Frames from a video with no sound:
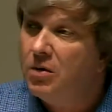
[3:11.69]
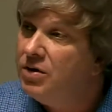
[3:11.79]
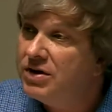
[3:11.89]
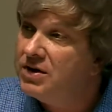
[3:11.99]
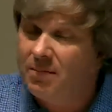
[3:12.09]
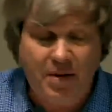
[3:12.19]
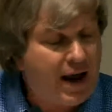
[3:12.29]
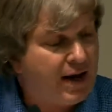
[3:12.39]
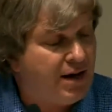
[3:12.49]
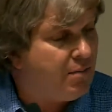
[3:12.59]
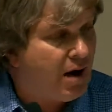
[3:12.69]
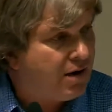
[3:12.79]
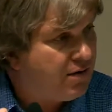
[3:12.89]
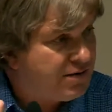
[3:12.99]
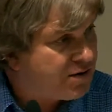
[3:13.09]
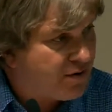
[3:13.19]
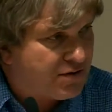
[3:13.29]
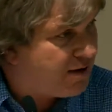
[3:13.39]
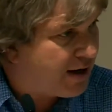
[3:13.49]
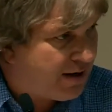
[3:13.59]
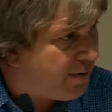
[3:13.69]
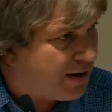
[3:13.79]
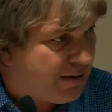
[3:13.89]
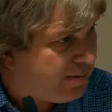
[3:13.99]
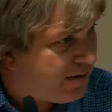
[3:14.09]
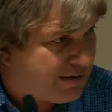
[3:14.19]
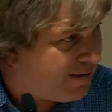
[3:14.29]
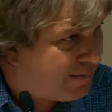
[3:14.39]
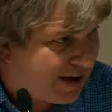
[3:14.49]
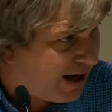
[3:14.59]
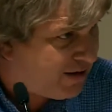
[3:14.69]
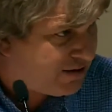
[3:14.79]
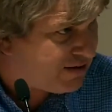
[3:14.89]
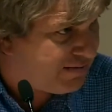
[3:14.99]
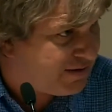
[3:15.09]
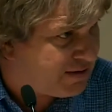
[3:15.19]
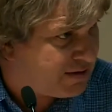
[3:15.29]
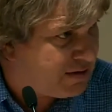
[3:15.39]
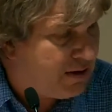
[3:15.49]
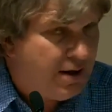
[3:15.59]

just unpacking, Michael, the social, economic, and political implications of this.